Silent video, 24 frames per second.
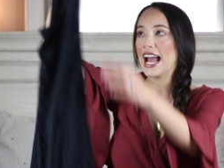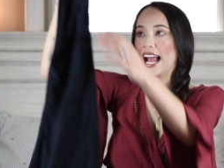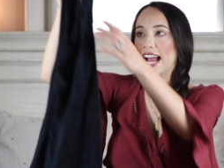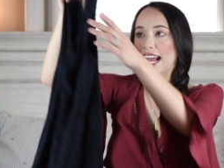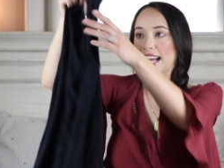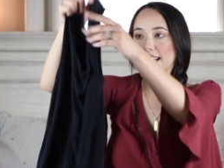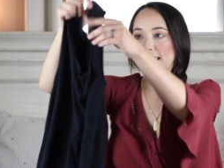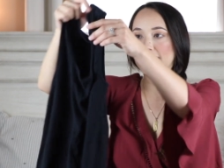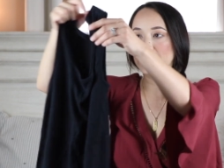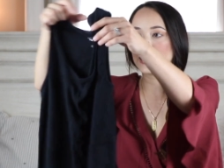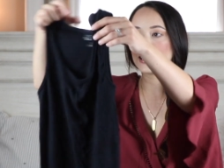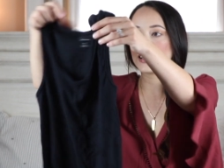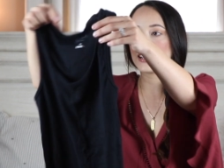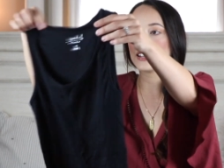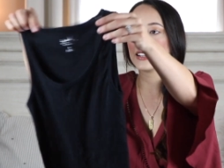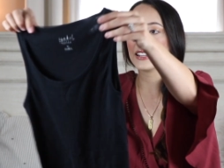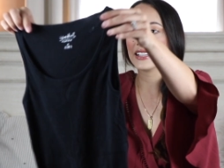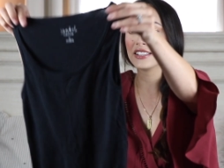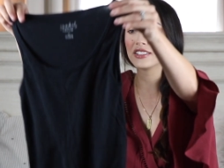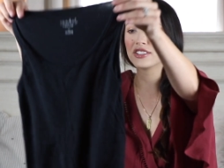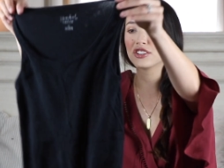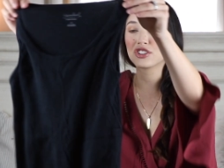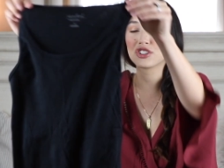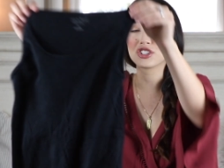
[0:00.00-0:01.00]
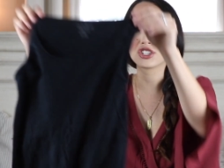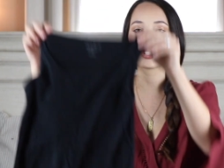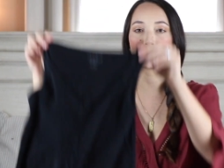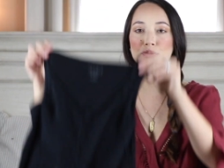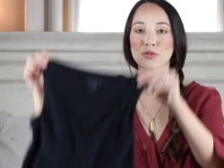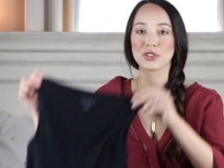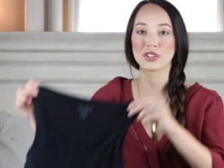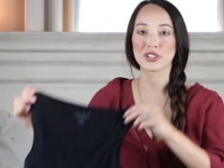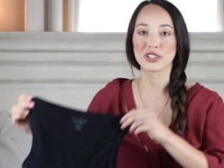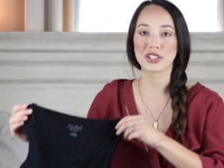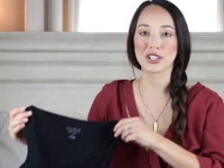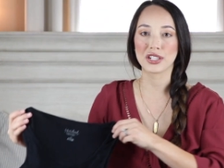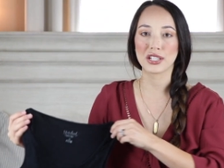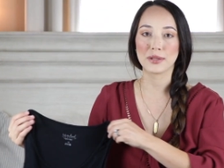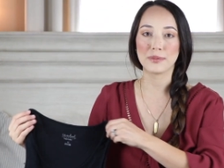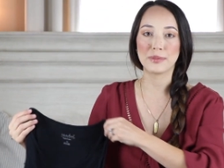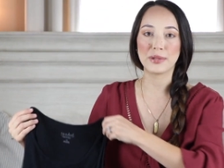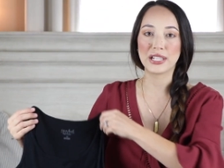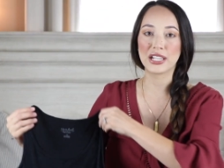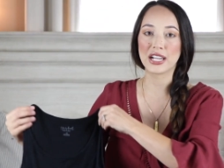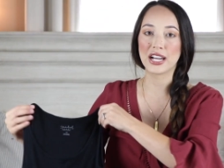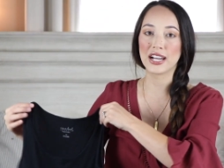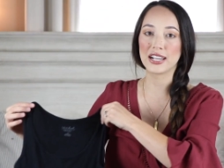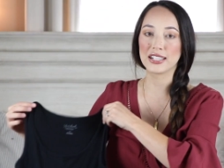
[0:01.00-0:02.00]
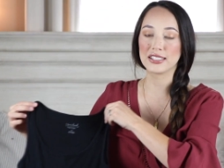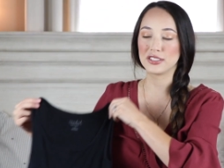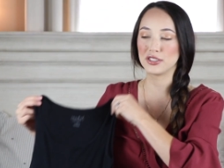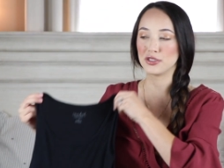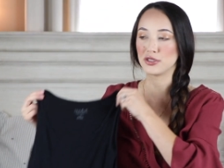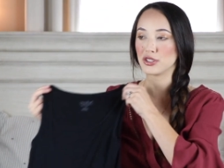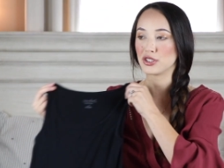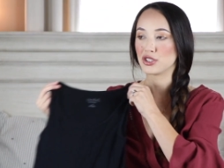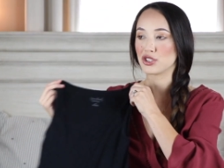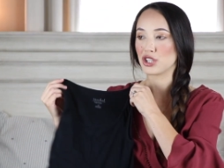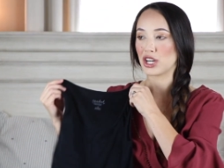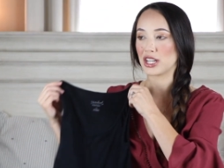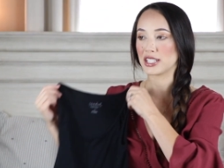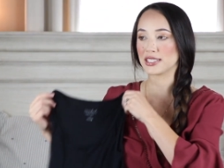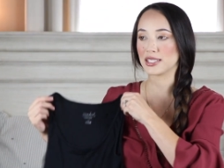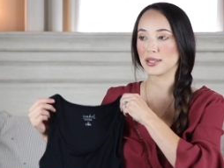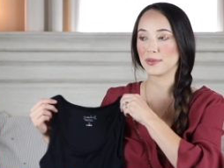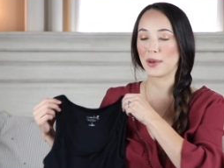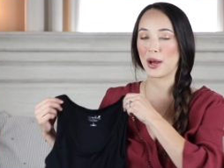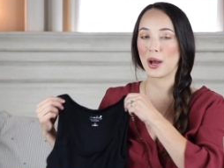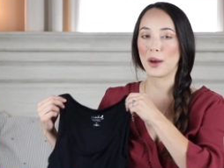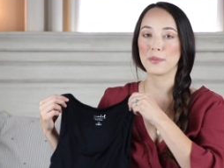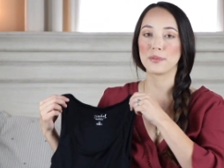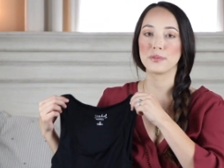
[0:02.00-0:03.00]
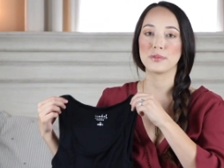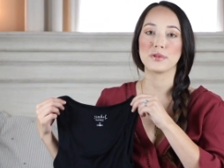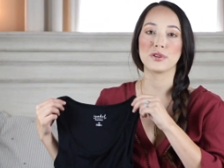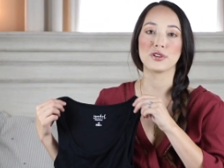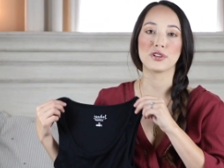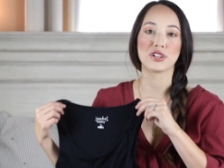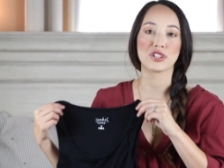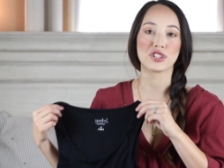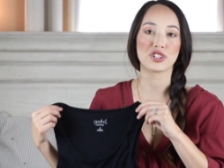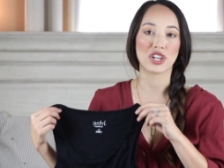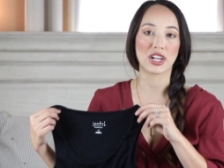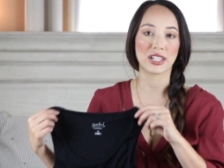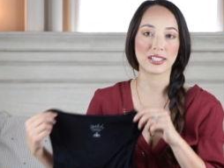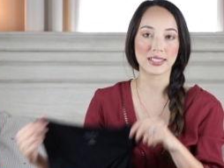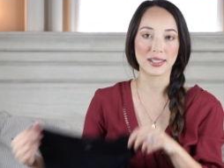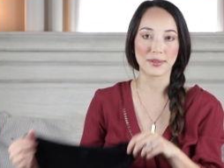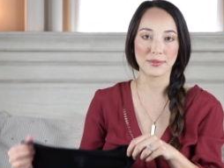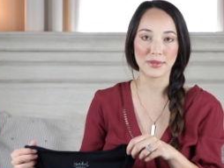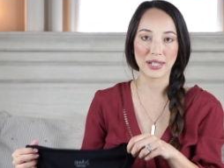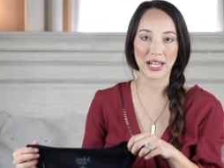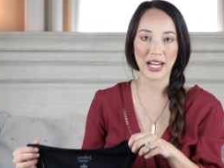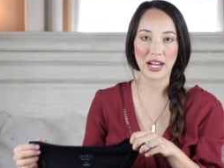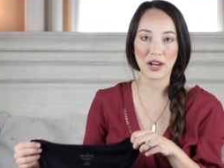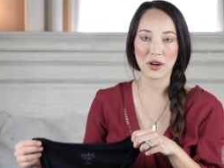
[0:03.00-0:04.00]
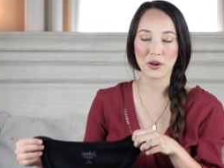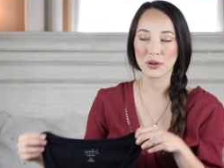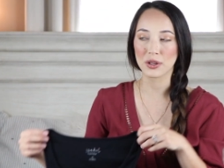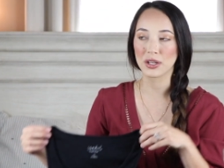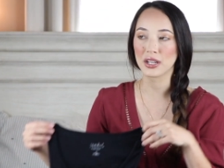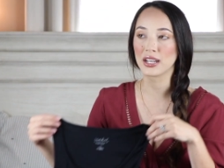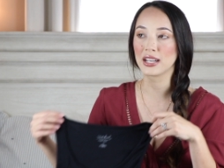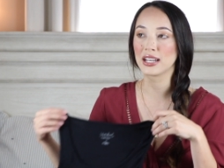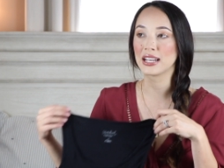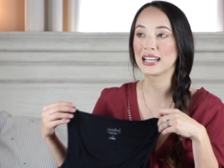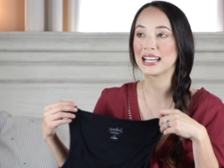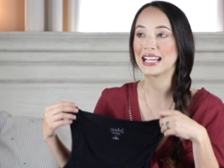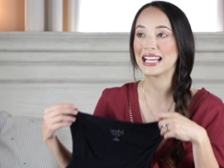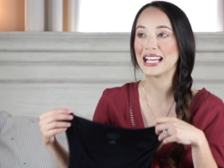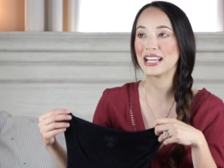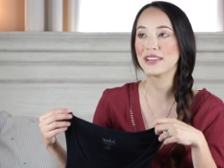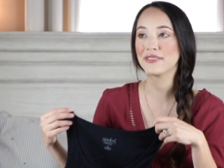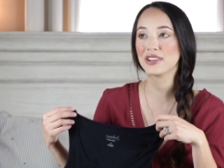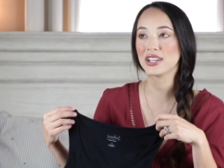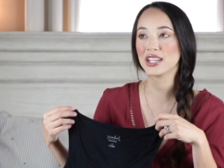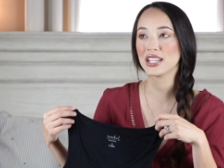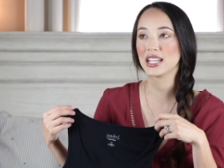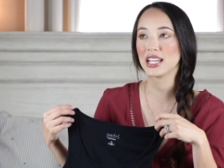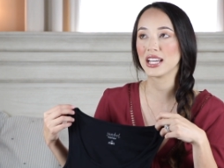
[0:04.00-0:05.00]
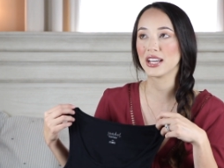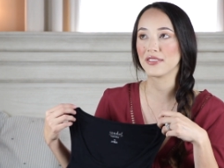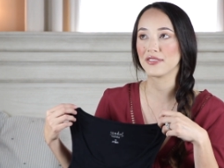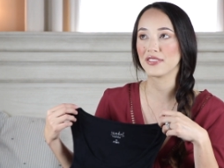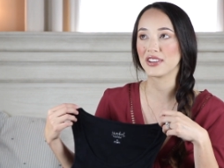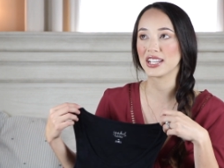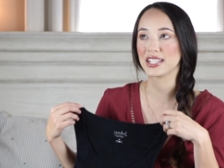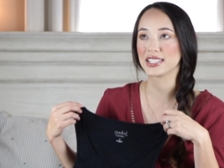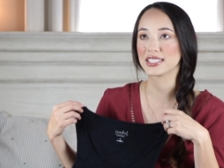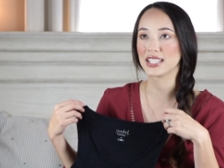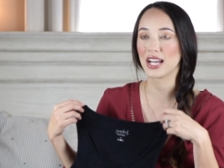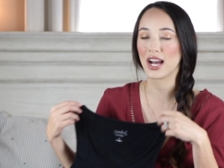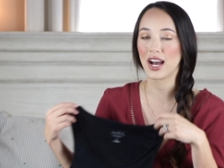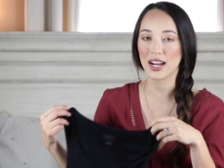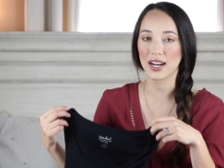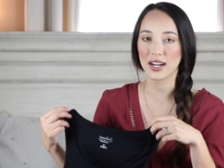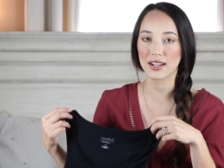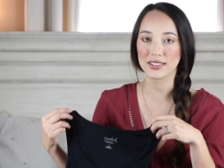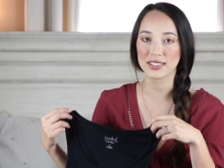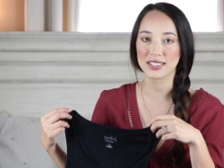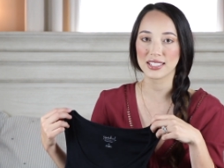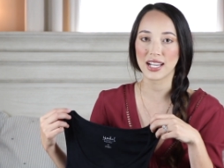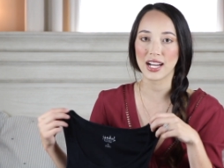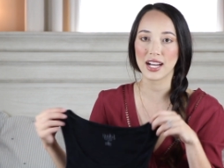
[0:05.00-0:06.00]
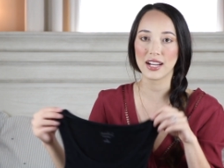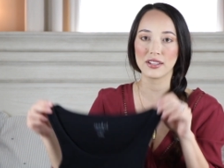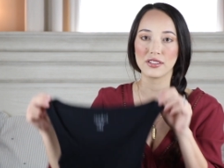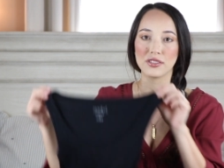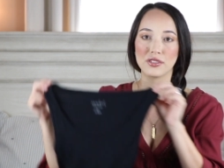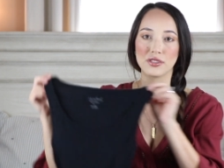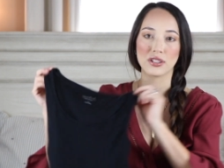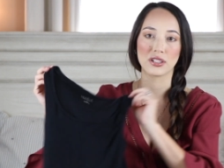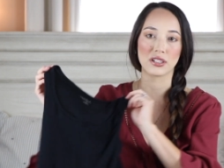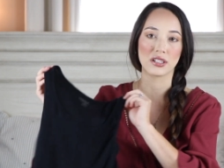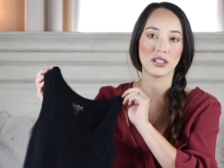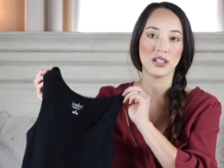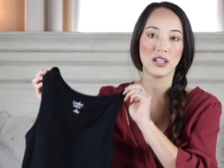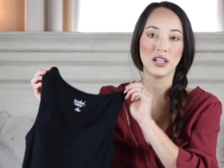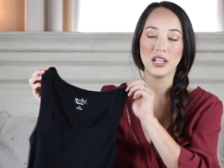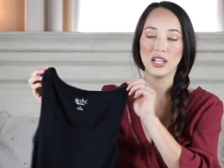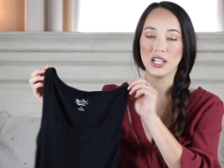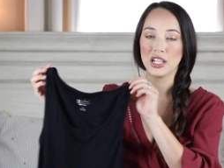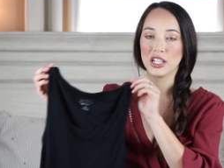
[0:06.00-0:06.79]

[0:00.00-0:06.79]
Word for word: And these are just really good because you can dress them up, you can dress them down. Even if it's hot outside, you can,